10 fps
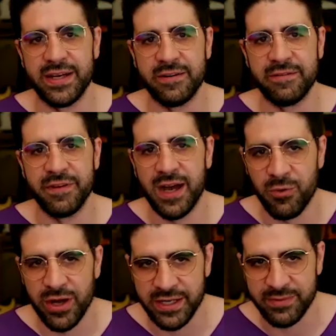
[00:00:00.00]
Of not
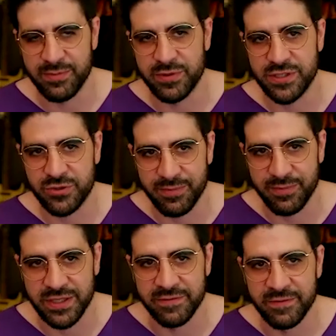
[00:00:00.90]
wanting to be
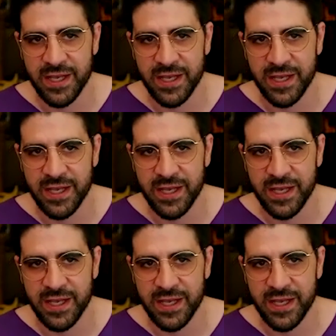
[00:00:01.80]
prescriptive,